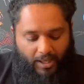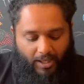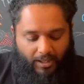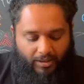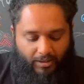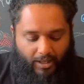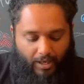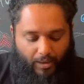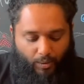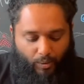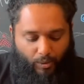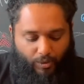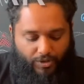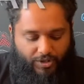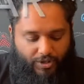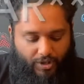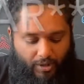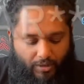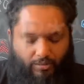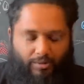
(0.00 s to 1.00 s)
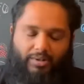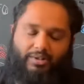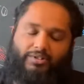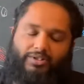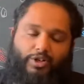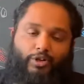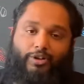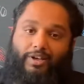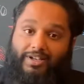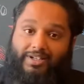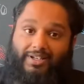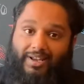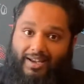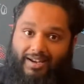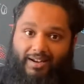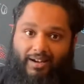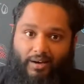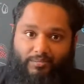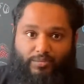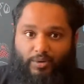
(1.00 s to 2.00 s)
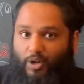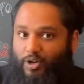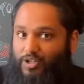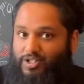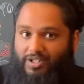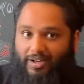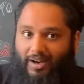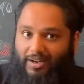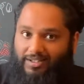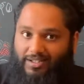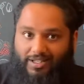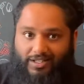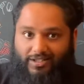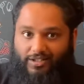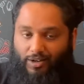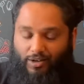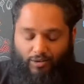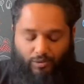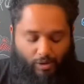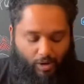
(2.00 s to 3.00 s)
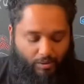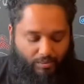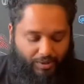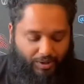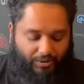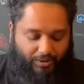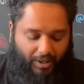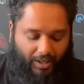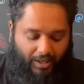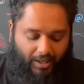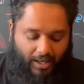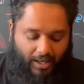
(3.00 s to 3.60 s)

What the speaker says: They also, well, so they say, I'm not a scientist, don't quote me on that.